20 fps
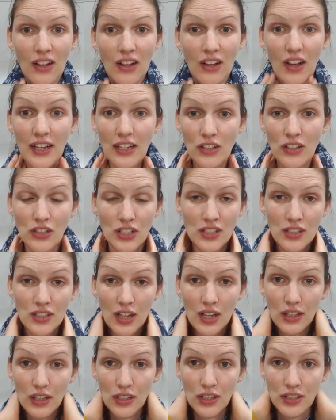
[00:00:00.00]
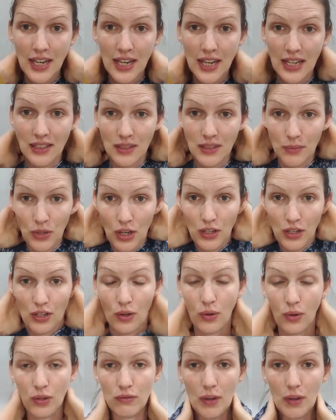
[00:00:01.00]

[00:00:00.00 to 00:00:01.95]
I can just dilute it in some coconut oil,